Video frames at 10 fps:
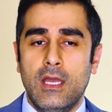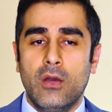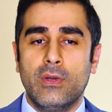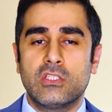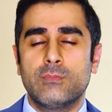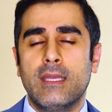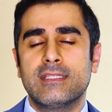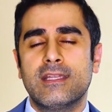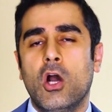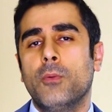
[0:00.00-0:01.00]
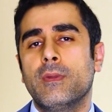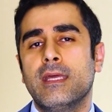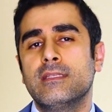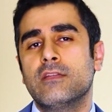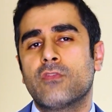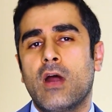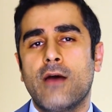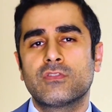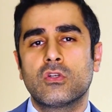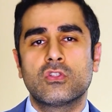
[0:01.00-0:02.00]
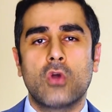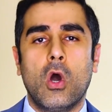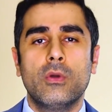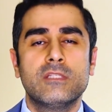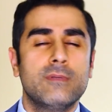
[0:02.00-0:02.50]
which makes it open-ended for officers to always